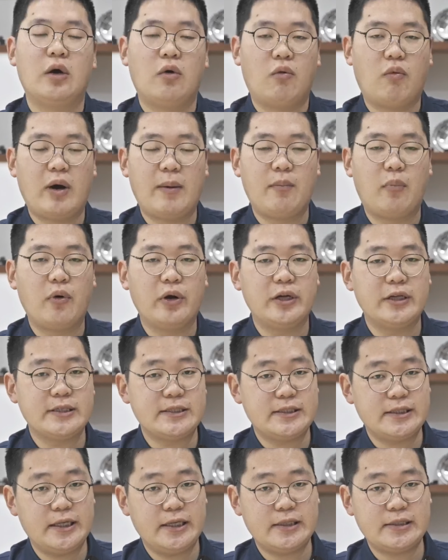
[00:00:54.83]

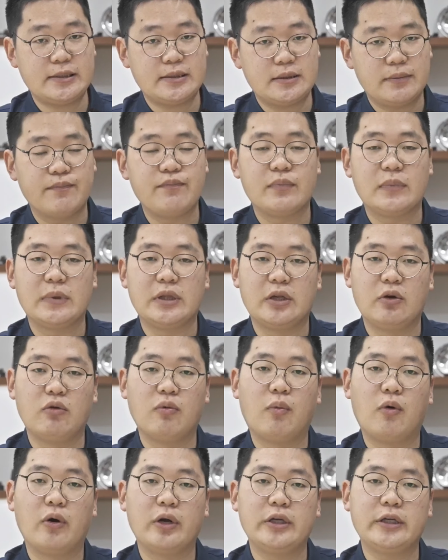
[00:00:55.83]
1.6,
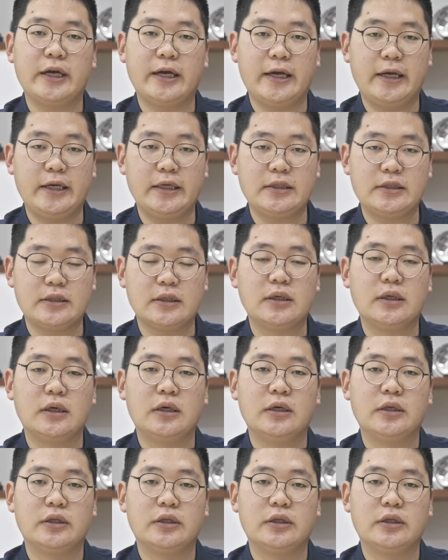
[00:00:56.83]
0.8,